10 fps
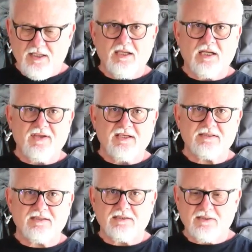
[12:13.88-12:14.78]

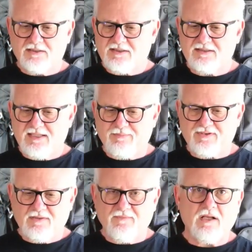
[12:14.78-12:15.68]
There's lots of steps
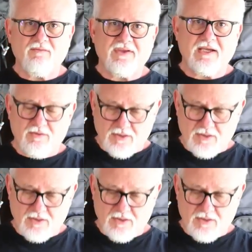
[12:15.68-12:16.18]
involved there,